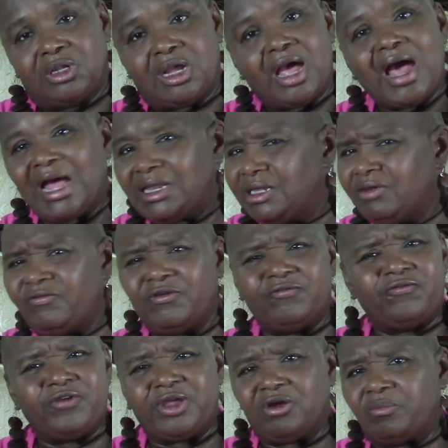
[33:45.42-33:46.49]
I live in
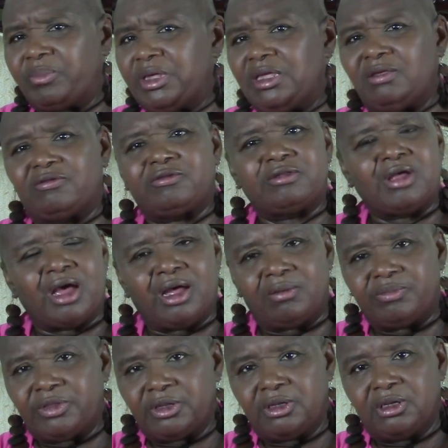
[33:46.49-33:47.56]
fear of being stopped.
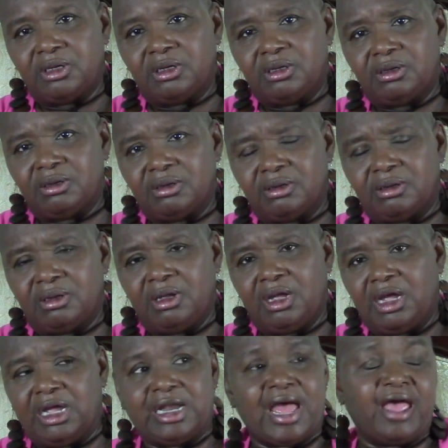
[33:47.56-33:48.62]

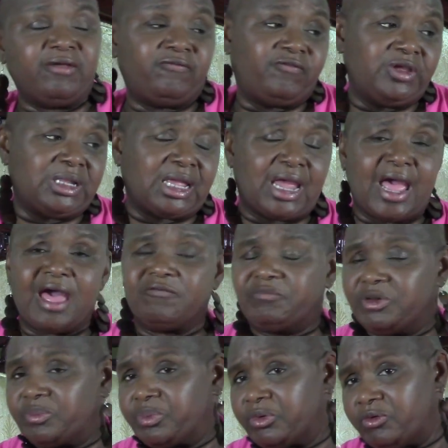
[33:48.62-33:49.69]
And I feel like I've
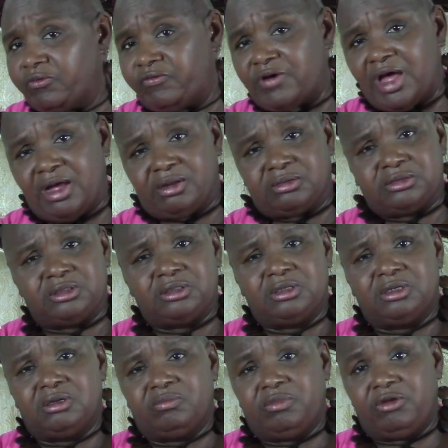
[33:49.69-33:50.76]
been profiled
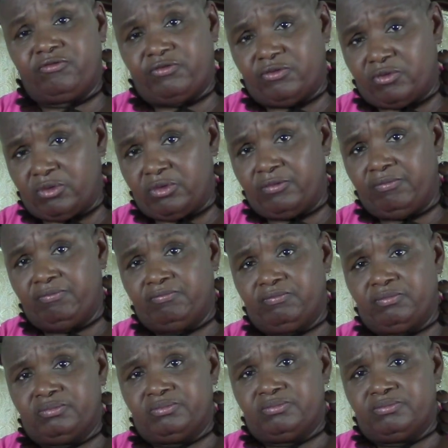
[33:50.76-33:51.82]
before.
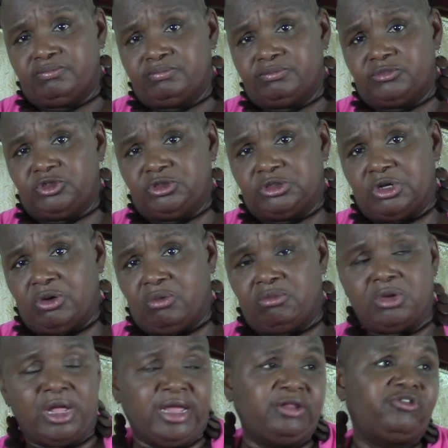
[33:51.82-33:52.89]
You know,
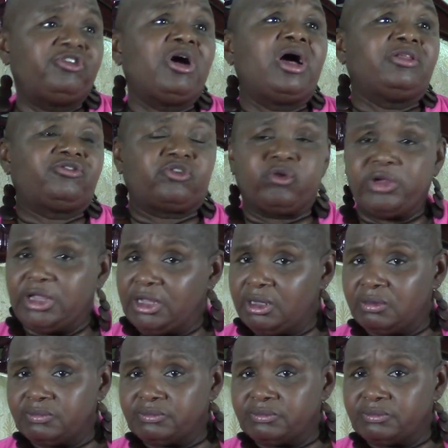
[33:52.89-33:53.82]
in Johns Creek.